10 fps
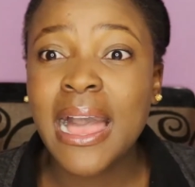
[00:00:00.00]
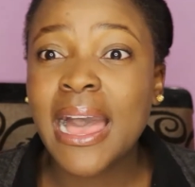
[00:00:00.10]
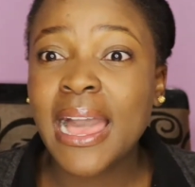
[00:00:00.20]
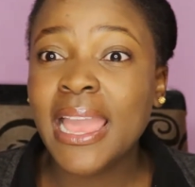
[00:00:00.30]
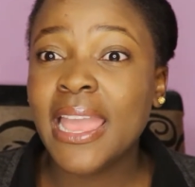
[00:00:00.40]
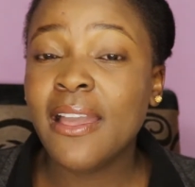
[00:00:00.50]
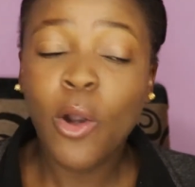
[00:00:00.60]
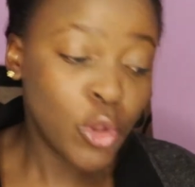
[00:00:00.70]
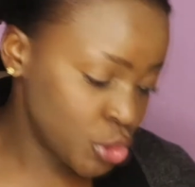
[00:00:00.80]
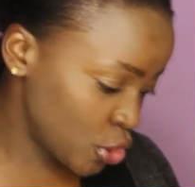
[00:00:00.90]
I
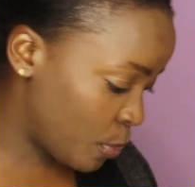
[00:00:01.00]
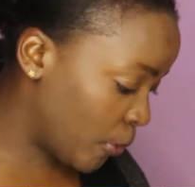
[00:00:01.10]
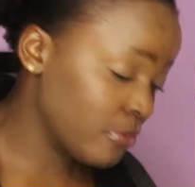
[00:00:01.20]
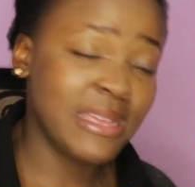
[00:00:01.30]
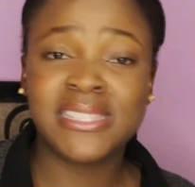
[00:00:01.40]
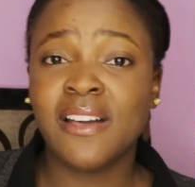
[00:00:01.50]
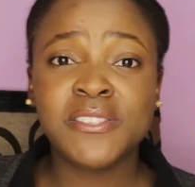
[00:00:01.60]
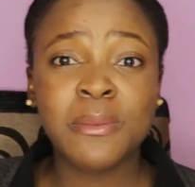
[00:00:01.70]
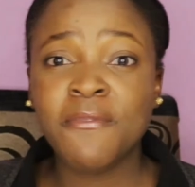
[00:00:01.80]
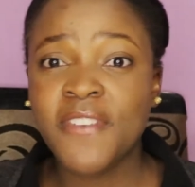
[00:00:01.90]
also bought
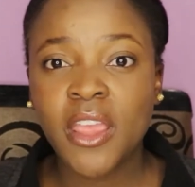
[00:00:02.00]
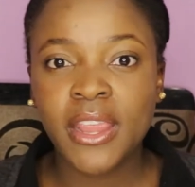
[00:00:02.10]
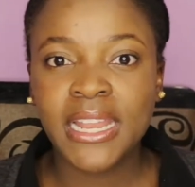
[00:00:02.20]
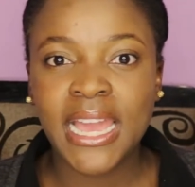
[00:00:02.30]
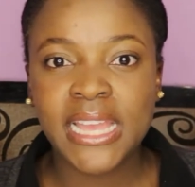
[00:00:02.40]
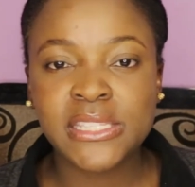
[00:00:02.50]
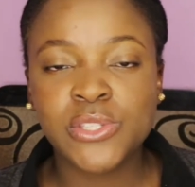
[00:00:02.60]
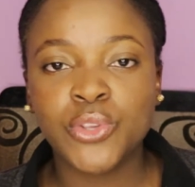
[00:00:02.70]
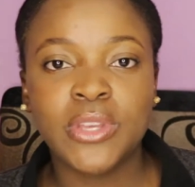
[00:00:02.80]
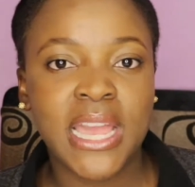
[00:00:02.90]
myself some fairy lights
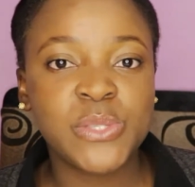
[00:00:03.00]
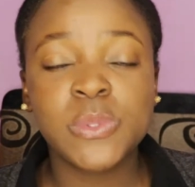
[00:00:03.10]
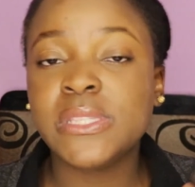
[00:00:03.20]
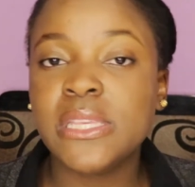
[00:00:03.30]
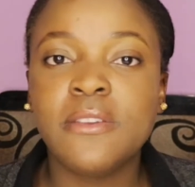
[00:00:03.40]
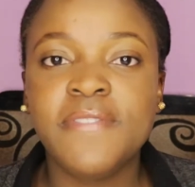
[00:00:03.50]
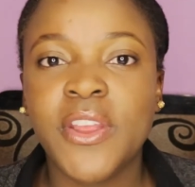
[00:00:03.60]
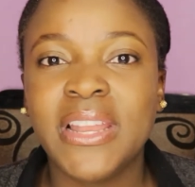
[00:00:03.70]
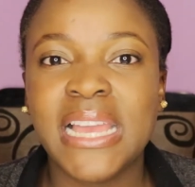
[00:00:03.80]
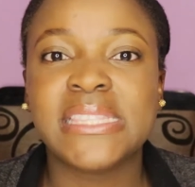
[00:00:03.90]
so you guys will see the
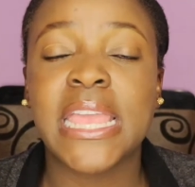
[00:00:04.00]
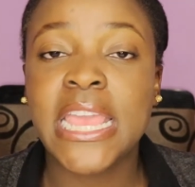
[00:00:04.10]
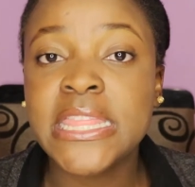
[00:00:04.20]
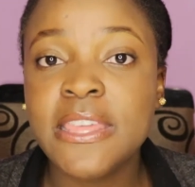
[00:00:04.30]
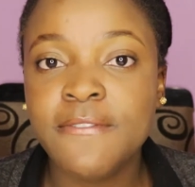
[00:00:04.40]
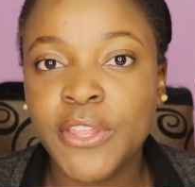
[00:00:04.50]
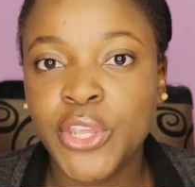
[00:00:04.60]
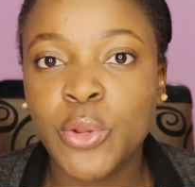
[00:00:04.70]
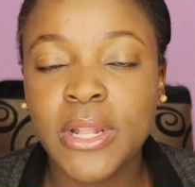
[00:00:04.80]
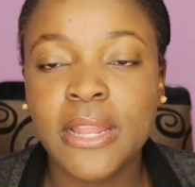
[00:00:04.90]
fairy lights in the
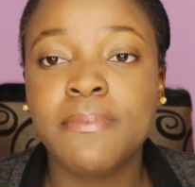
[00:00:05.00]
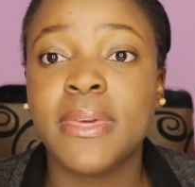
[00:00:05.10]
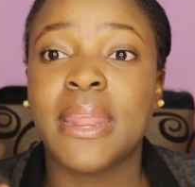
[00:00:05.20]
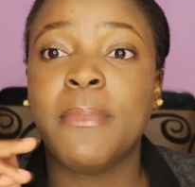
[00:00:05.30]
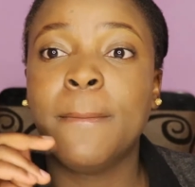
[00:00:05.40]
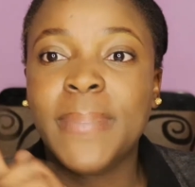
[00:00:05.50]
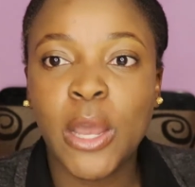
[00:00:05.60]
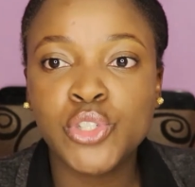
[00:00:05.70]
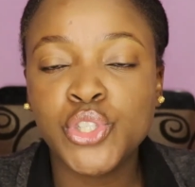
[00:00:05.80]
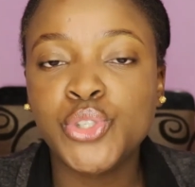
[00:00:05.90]
video clip that I'm
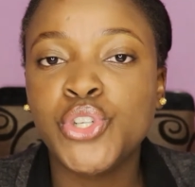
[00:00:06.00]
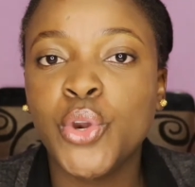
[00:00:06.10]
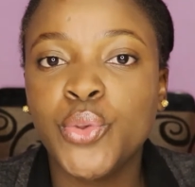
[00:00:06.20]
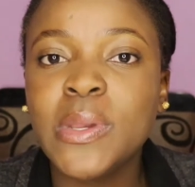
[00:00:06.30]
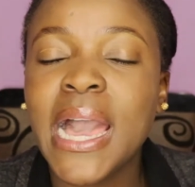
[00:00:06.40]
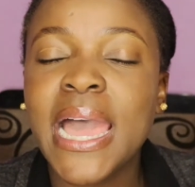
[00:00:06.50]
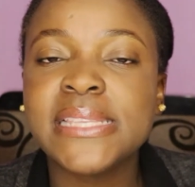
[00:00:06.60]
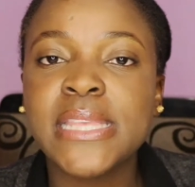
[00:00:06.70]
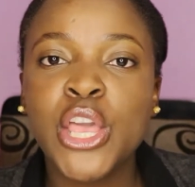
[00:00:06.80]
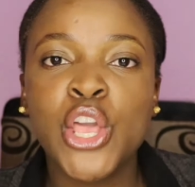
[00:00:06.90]
about to show you
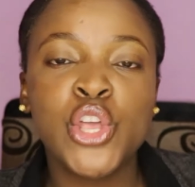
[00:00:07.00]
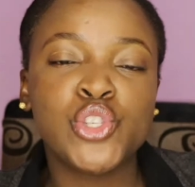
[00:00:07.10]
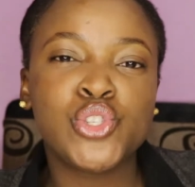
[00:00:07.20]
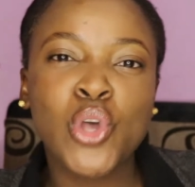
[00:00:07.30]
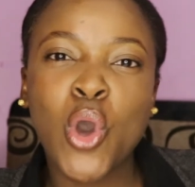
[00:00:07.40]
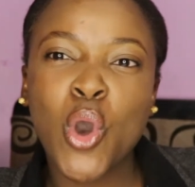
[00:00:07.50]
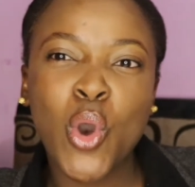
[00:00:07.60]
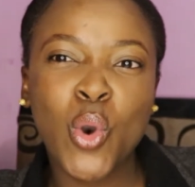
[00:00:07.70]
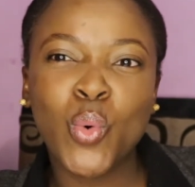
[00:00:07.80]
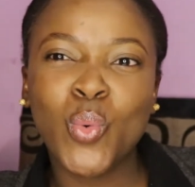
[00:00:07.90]
guys
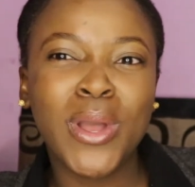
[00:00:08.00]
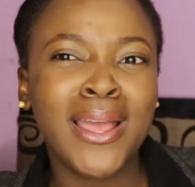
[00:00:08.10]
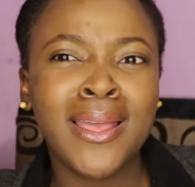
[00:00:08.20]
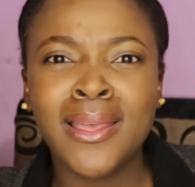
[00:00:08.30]
so